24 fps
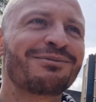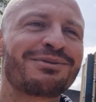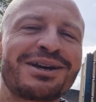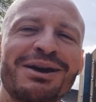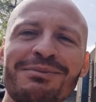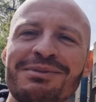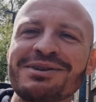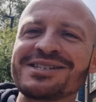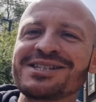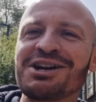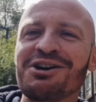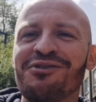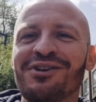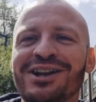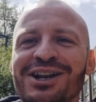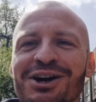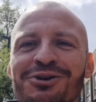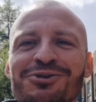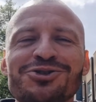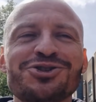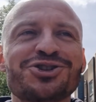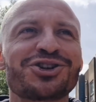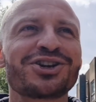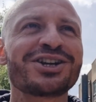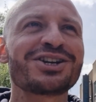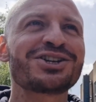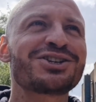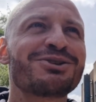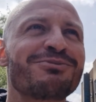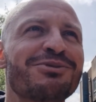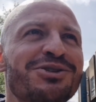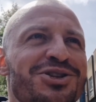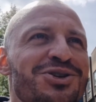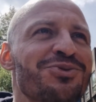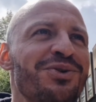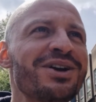Get myself a little drink,
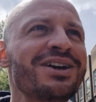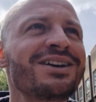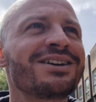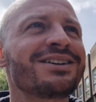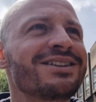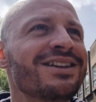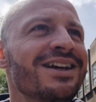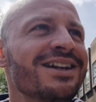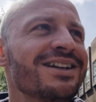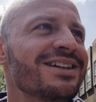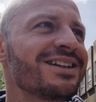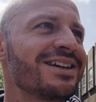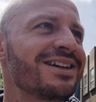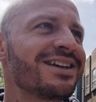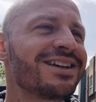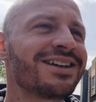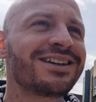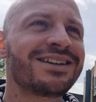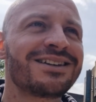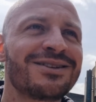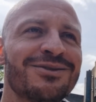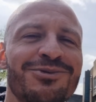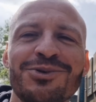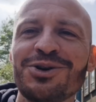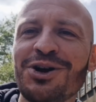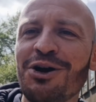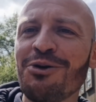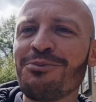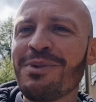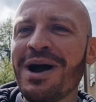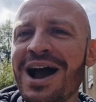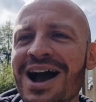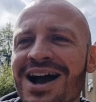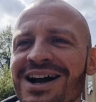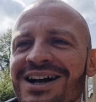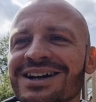something to eat, and then uh, we'll go
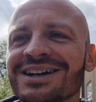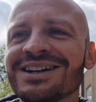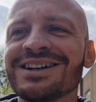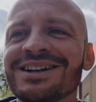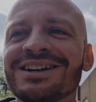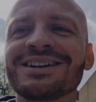back.